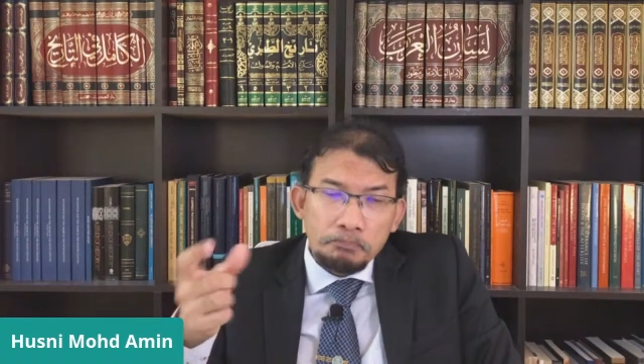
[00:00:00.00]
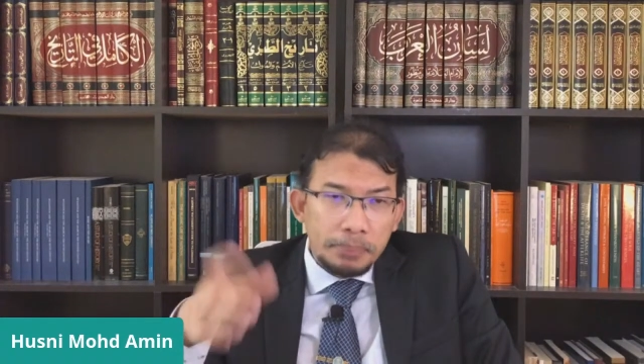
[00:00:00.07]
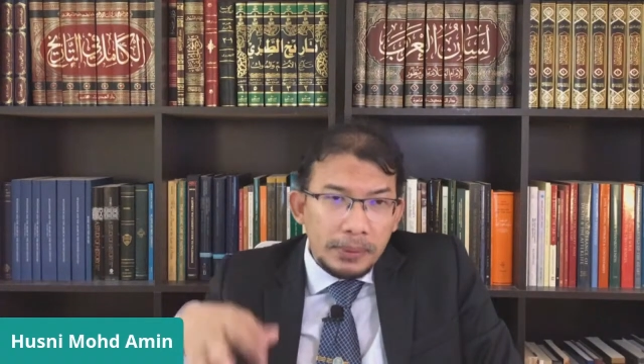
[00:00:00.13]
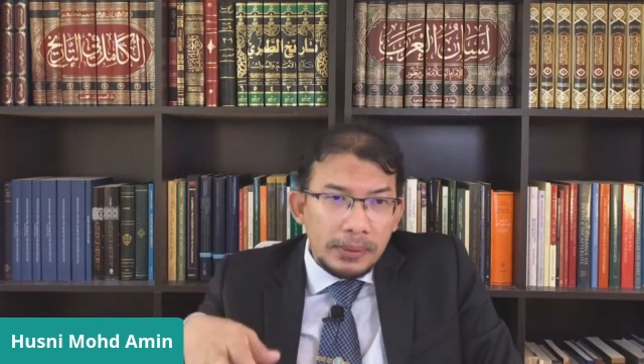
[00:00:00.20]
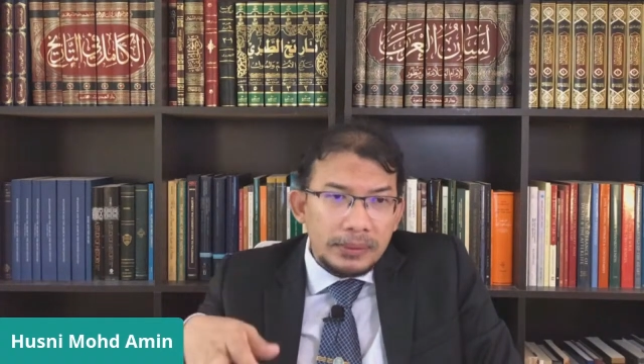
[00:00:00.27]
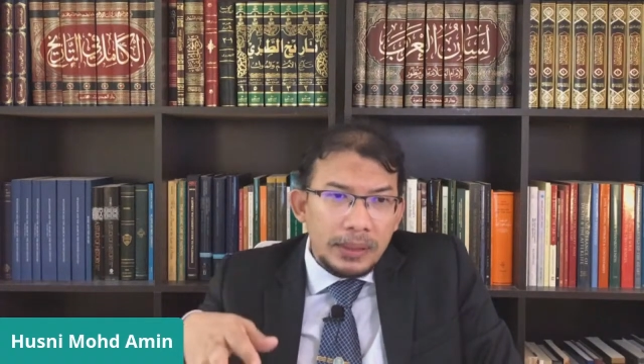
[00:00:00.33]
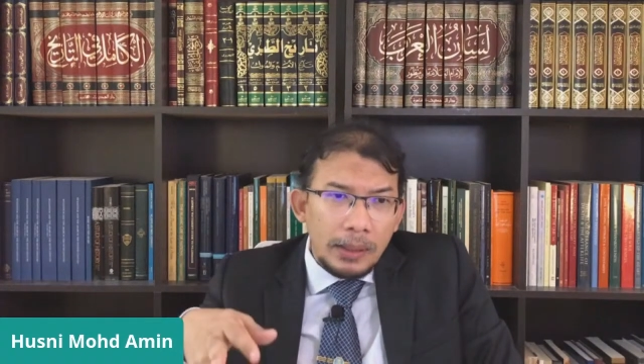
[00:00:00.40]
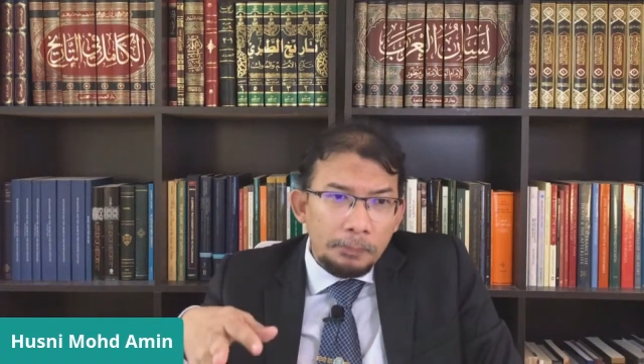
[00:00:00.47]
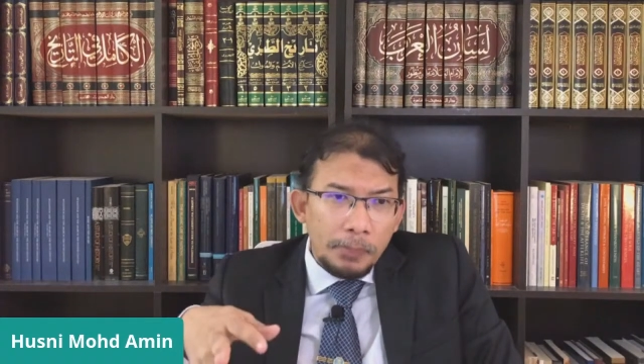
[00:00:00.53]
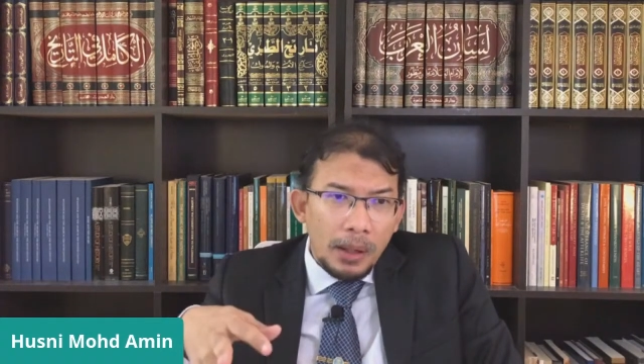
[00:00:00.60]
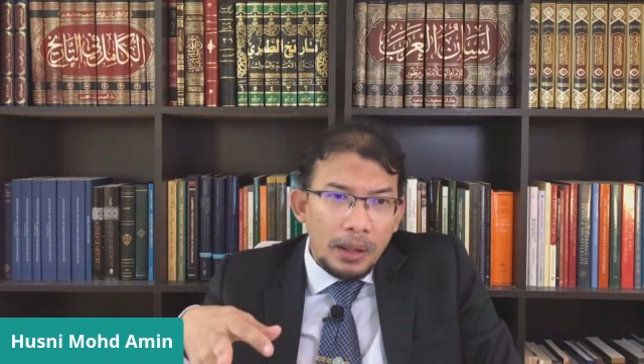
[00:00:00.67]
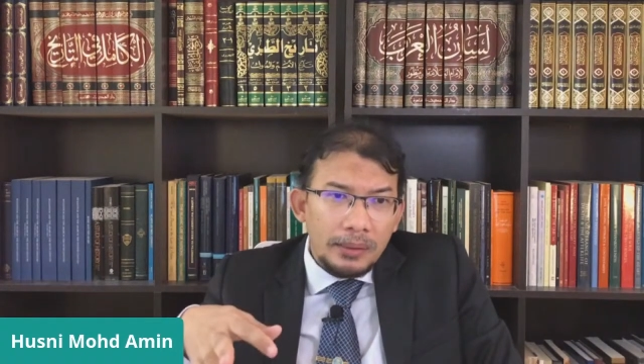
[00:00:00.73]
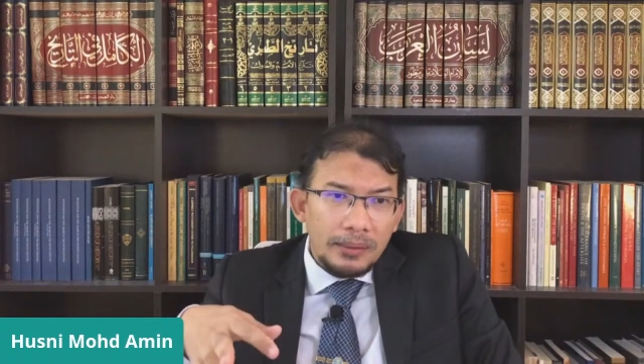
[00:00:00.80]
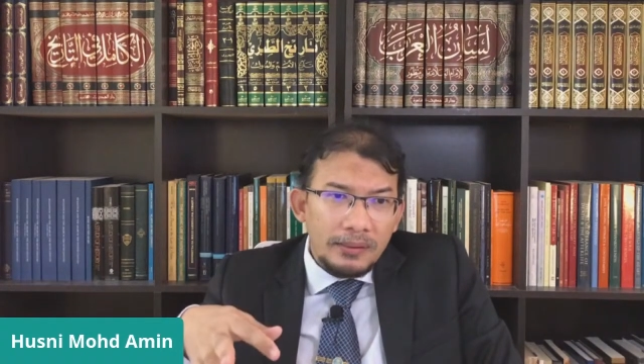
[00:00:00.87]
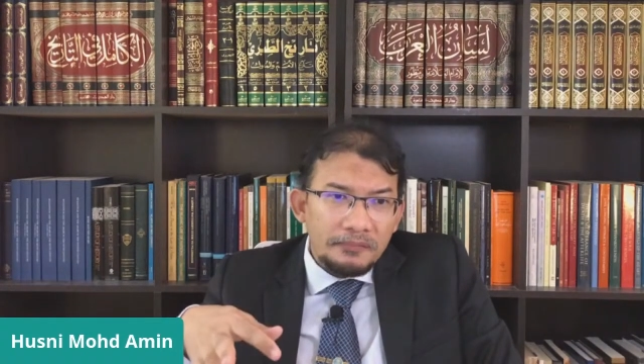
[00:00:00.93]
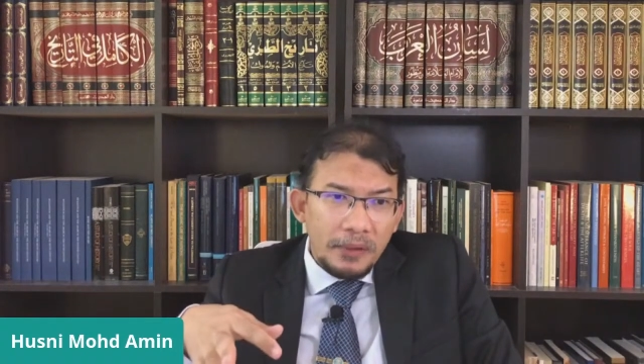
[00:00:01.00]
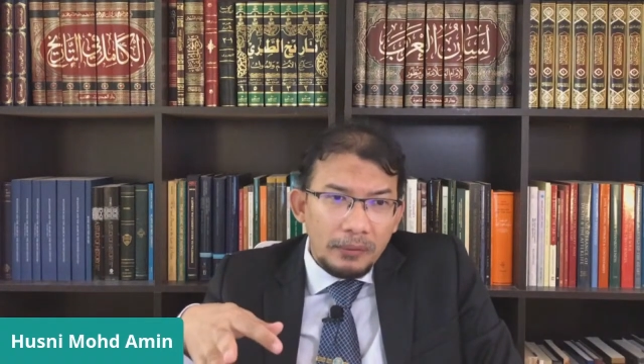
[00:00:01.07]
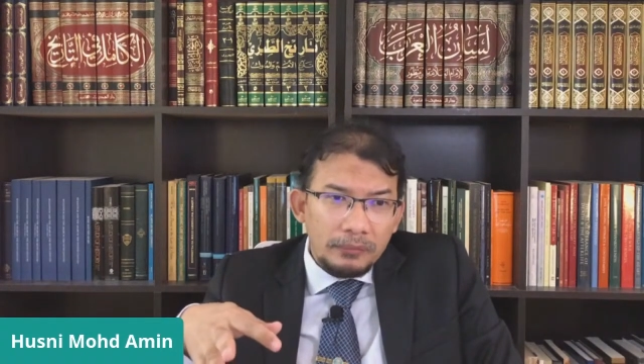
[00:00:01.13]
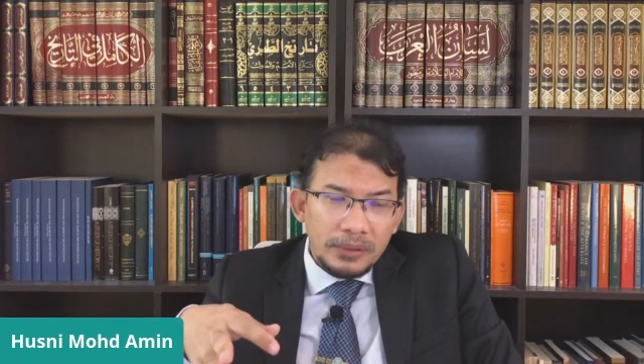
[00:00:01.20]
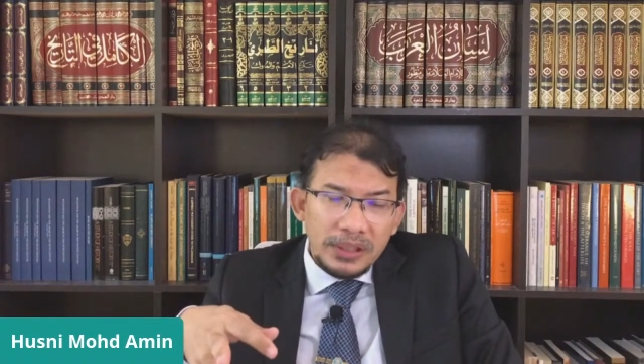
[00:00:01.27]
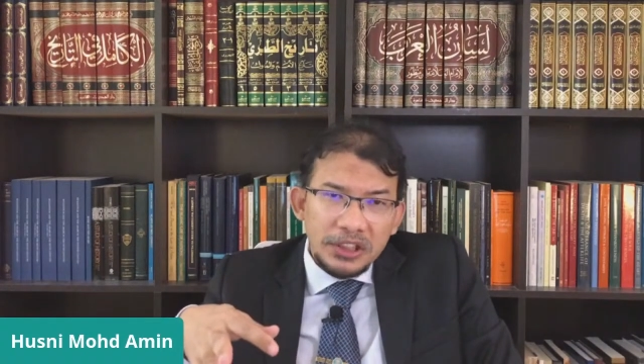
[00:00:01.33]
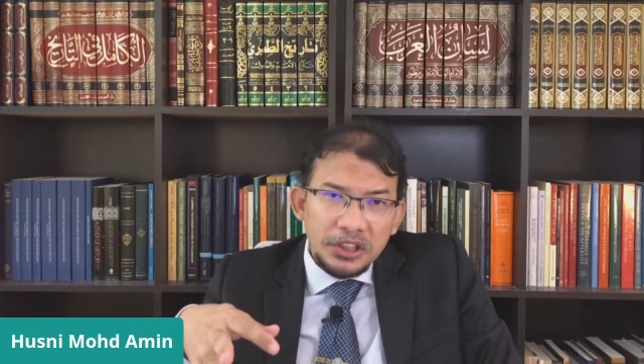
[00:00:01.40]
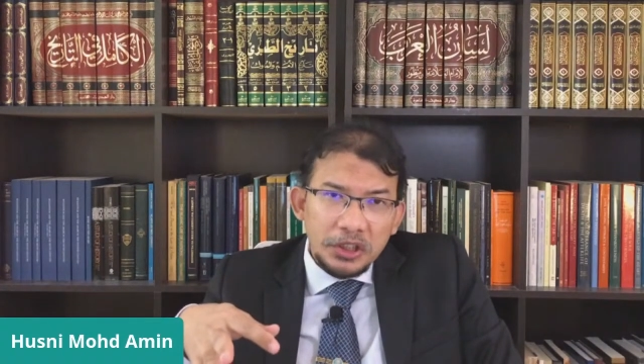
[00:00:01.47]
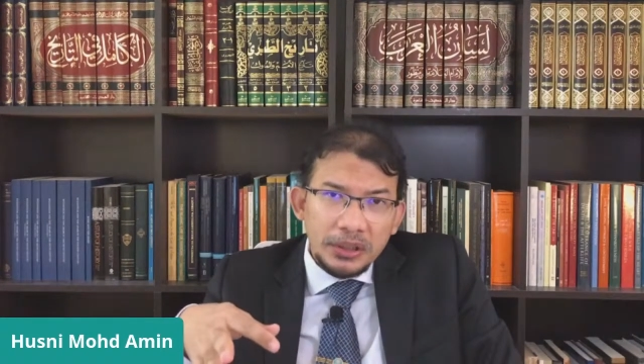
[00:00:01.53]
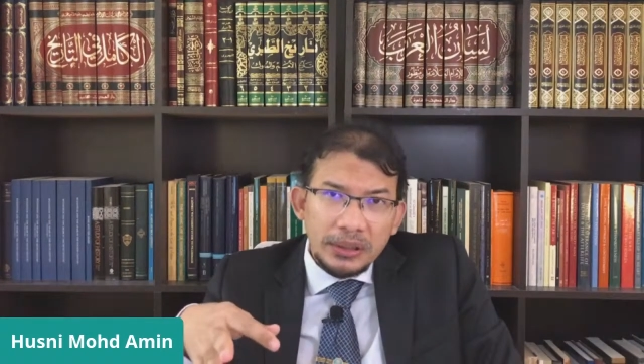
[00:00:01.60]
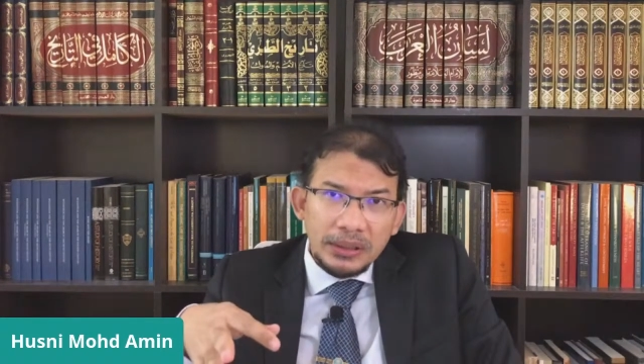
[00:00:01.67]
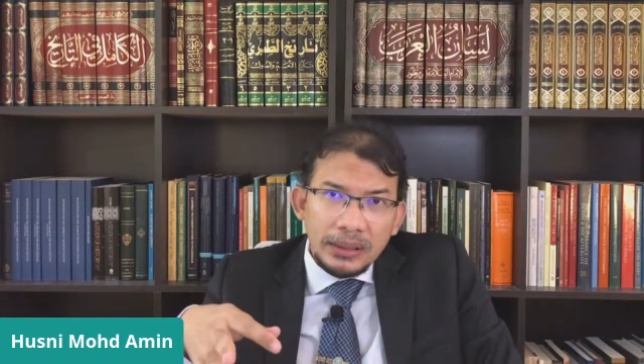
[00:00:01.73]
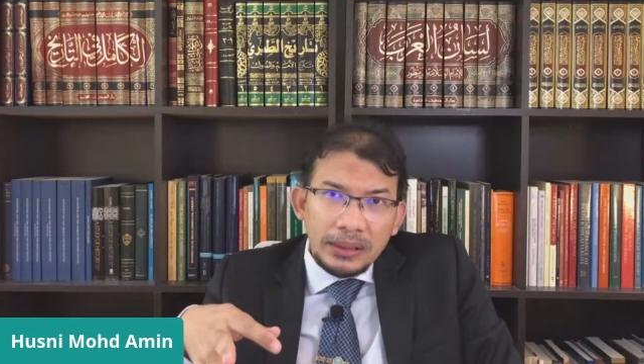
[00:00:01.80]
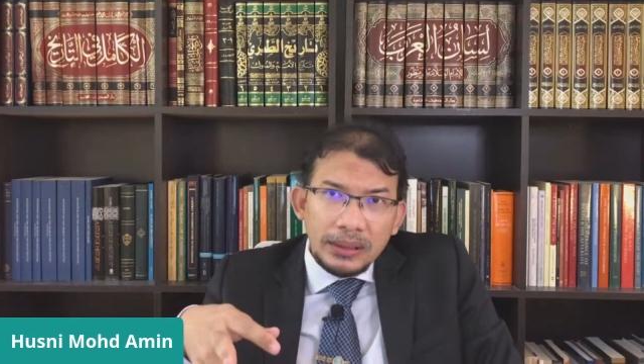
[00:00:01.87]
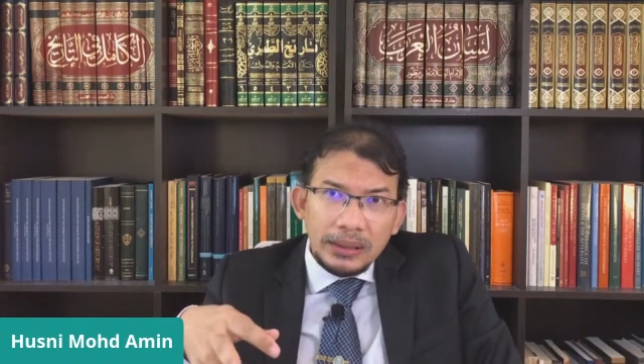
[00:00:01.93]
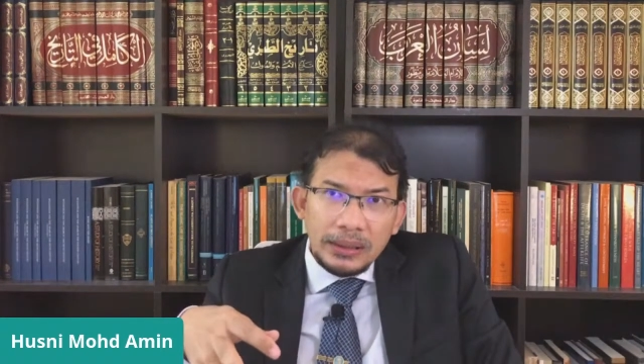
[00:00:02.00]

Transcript: built upon the foundation